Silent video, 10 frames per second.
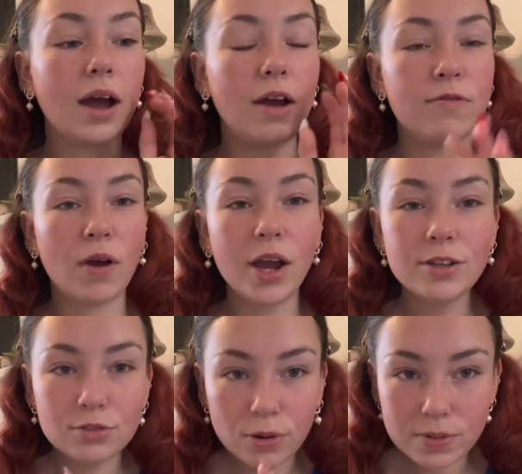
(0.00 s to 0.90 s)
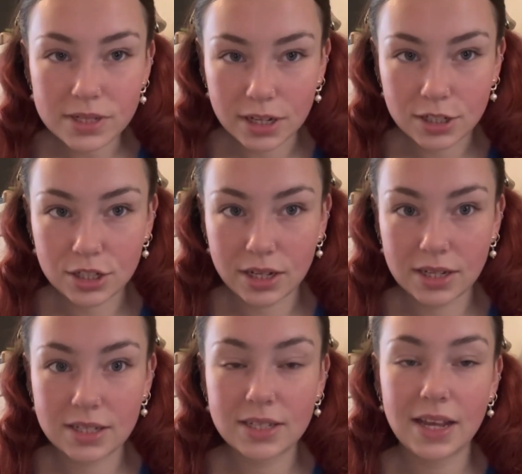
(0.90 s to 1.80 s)
find drop
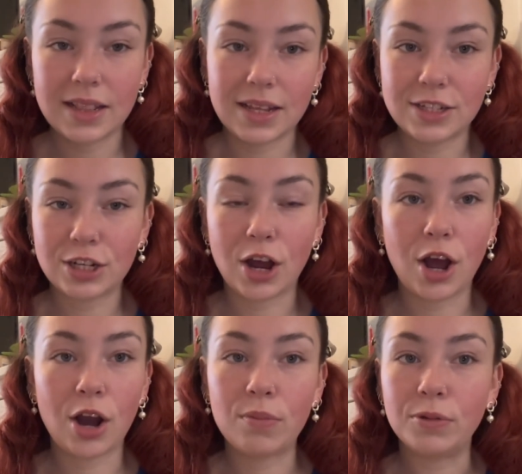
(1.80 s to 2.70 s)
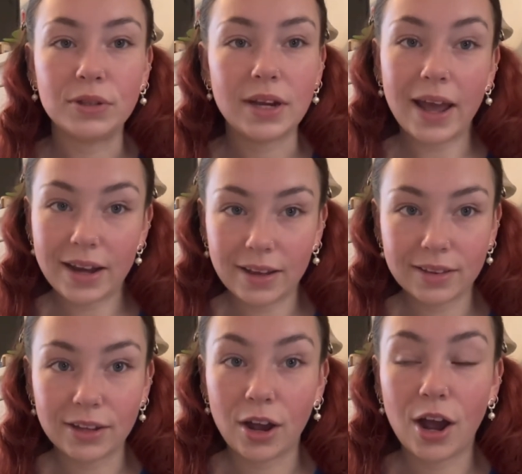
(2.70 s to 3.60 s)
stitches in this yarn more than any other
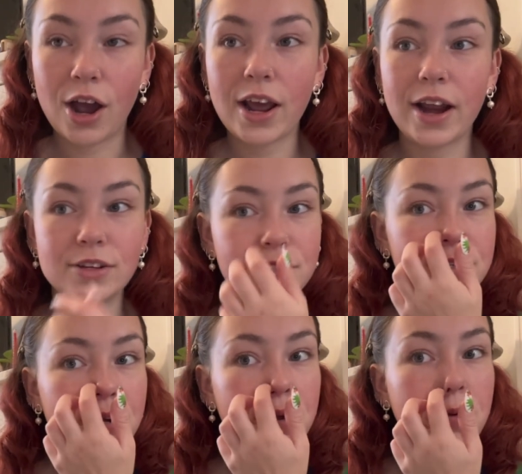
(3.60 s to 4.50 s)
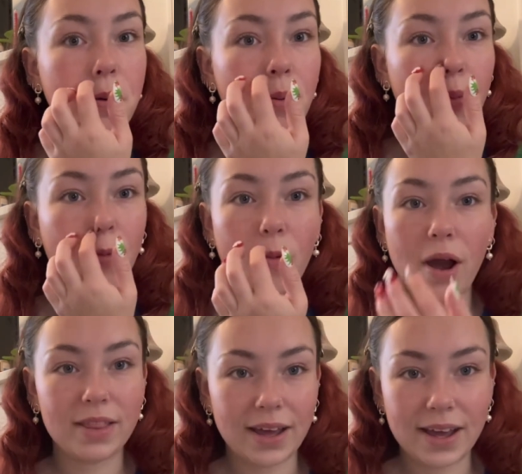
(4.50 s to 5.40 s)
yarn, and I don't know why
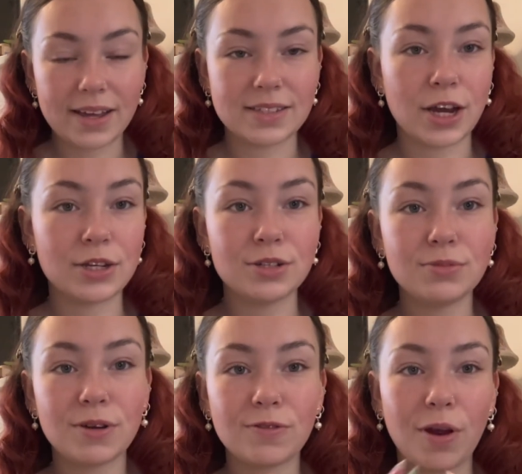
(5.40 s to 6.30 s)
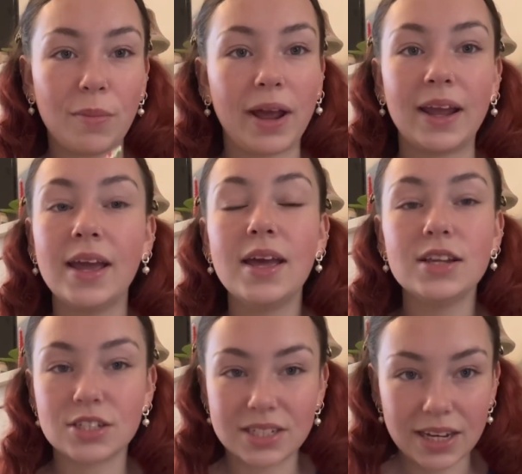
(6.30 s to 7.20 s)
that is. I don't know whether I'm like
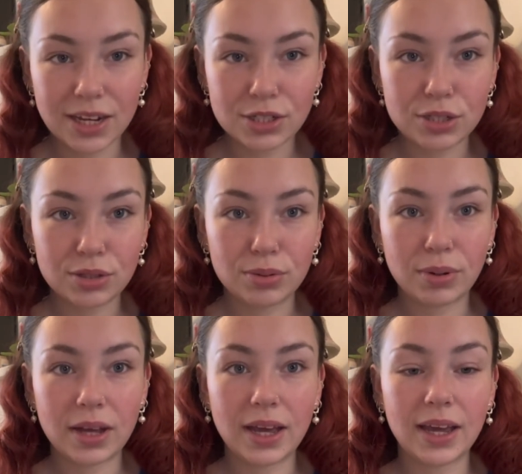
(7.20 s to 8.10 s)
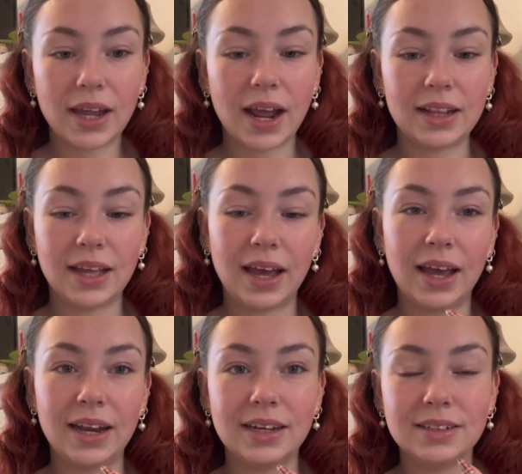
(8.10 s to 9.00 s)
just knitting too quick and
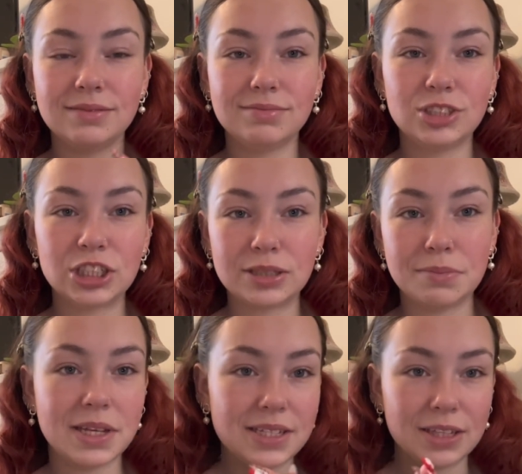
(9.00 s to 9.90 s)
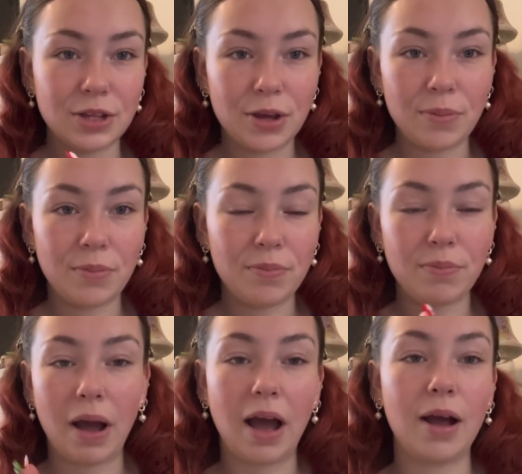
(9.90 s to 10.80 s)
then just missing them,
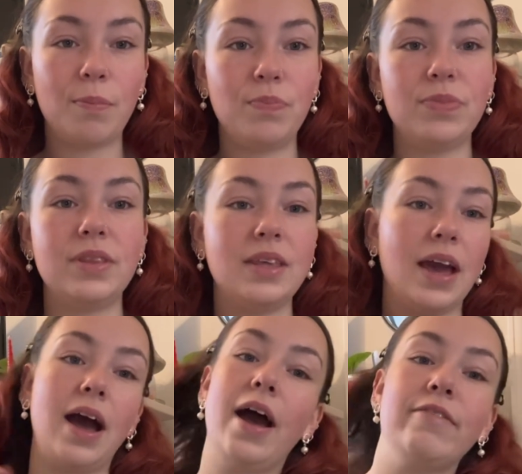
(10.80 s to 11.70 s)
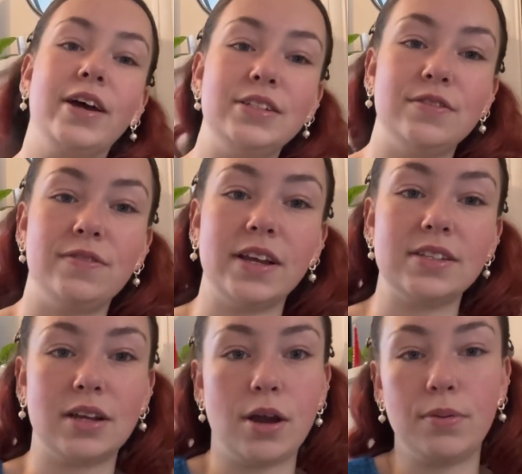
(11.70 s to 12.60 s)
but yeah, I have had to fix a
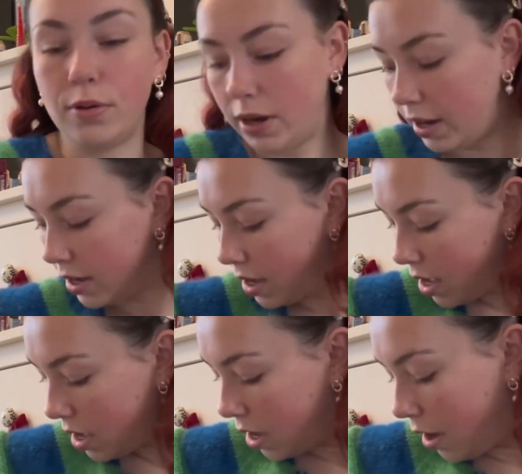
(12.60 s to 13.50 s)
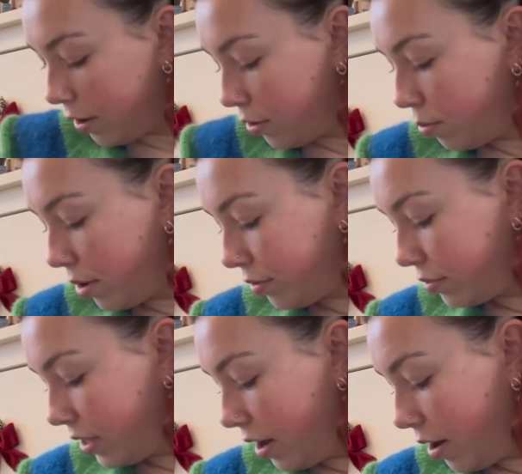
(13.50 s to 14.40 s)
couple like under one of
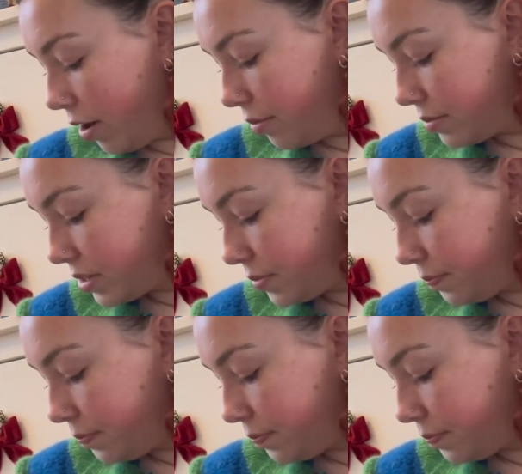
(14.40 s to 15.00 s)
the arms.